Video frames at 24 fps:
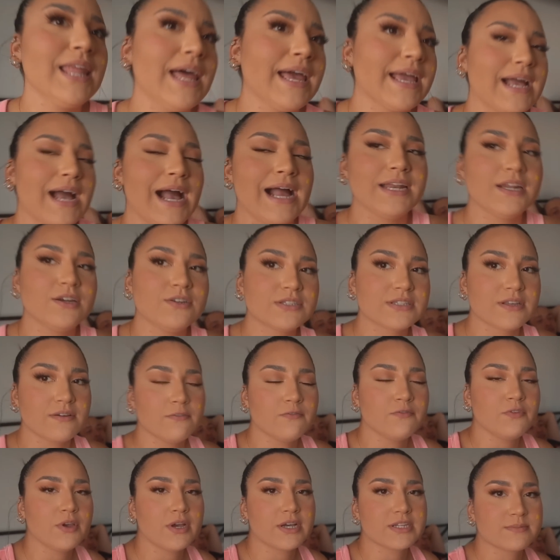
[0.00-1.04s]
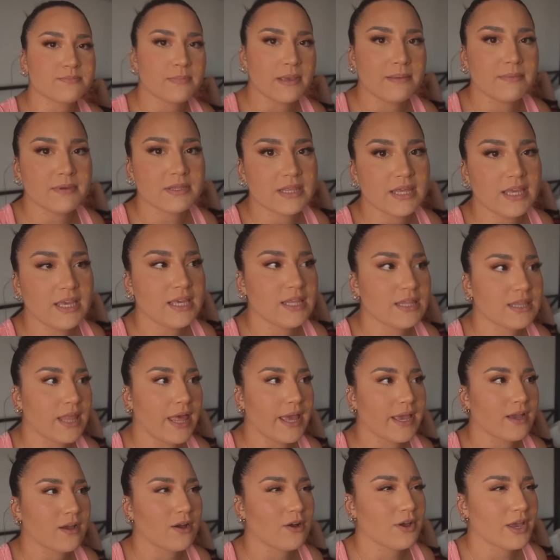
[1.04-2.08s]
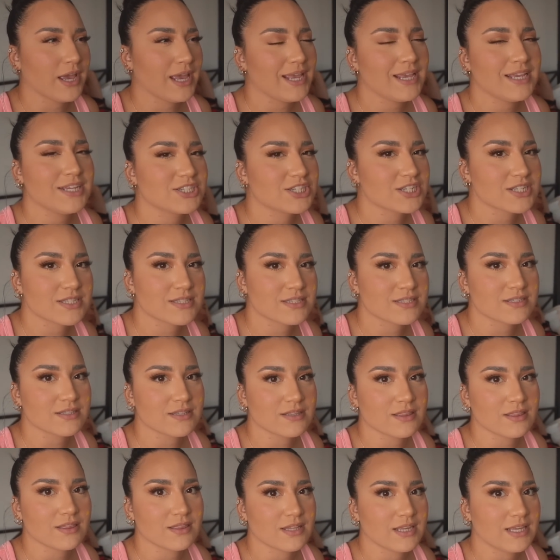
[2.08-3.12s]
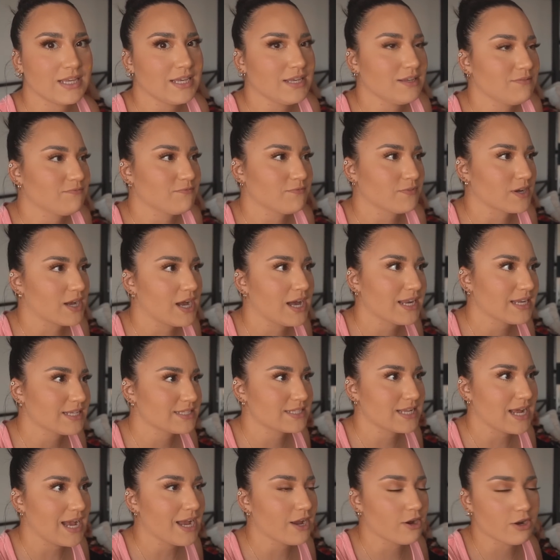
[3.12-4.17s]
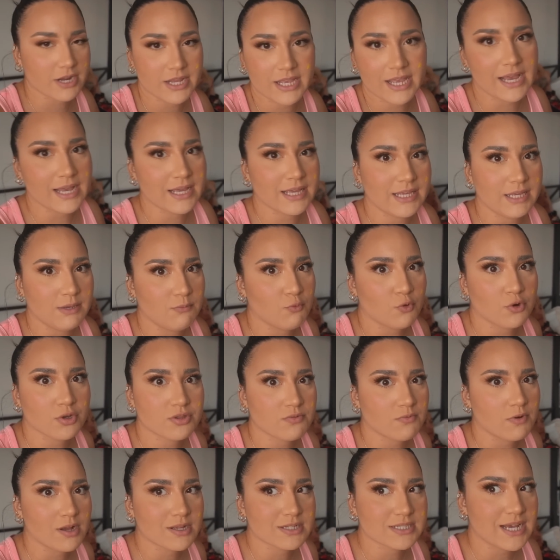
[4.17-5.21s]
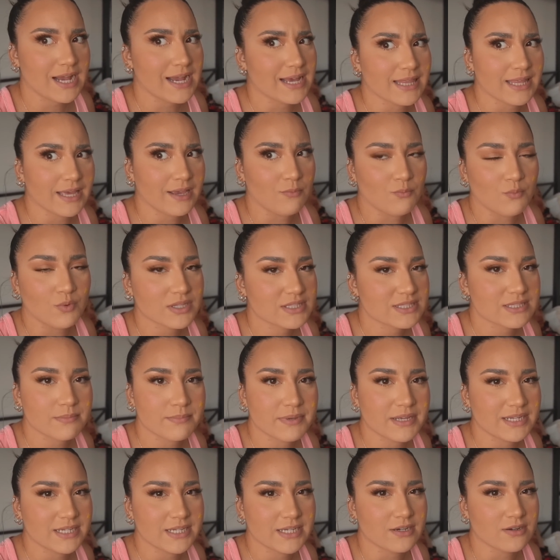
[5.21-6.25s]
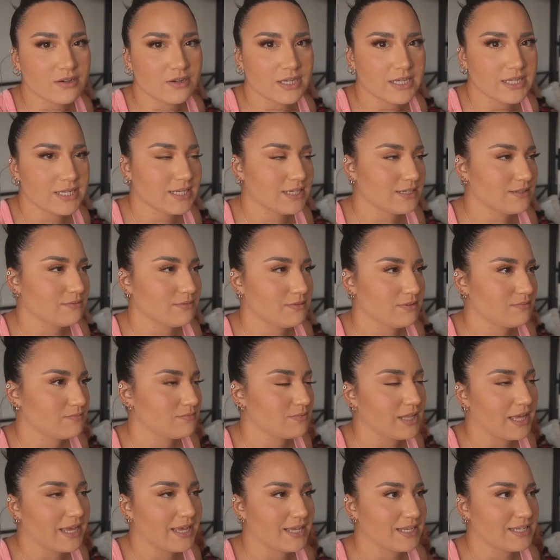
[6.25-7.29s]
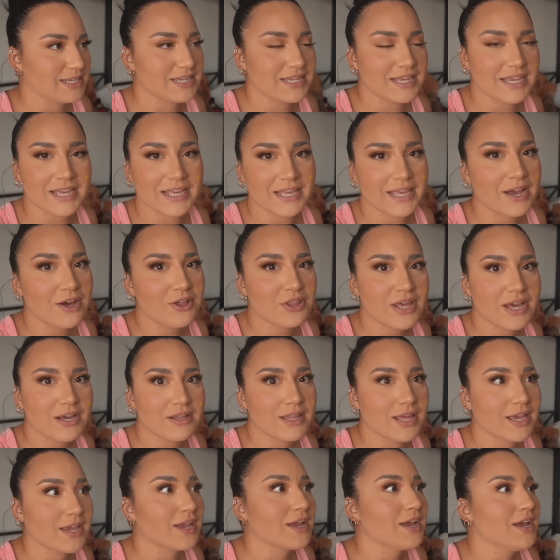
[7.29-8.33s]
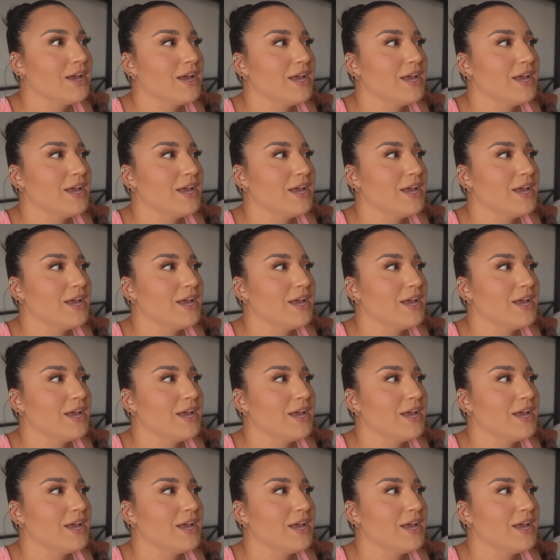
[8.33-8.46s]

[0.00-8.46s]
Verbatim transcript: like I know some of you guys may be thinking like, okay, he just he forgot his tire. he, he wore the wrong tie. Like, what's the big deal? He didn't, like, did he get yelled at? Like,